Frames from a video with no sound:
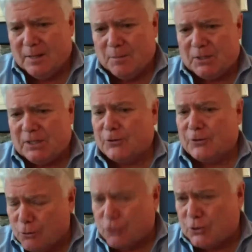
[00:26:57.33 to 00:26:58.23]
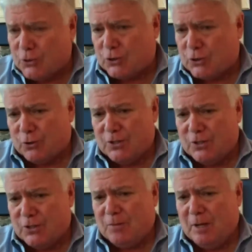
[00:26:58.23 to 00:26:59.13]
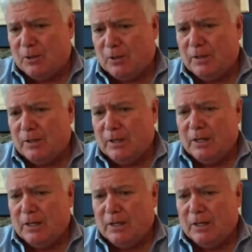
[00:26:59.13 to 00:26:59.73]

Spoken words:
but to tell true stories of people